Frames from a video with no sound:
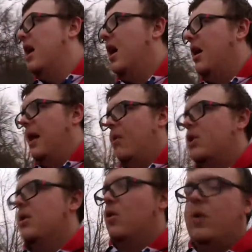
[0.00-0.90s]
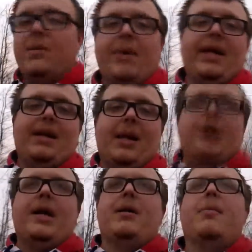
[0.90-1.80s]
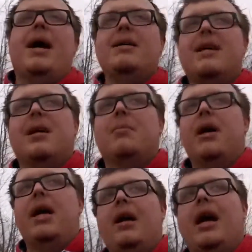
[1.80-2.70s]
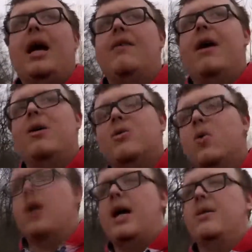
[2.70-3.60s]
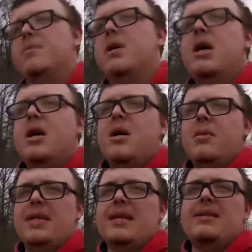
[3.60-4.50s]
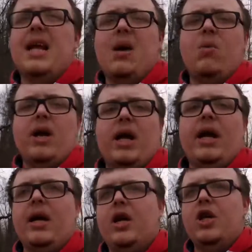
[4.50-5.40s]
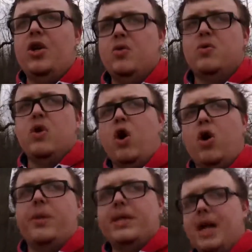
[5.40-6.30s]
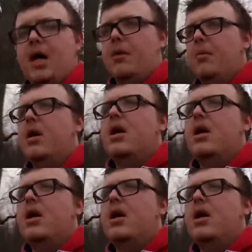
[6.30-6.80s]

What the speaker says: That was just a quick bait that I learned in the past how to make out of household items, but that's not what I use all the time.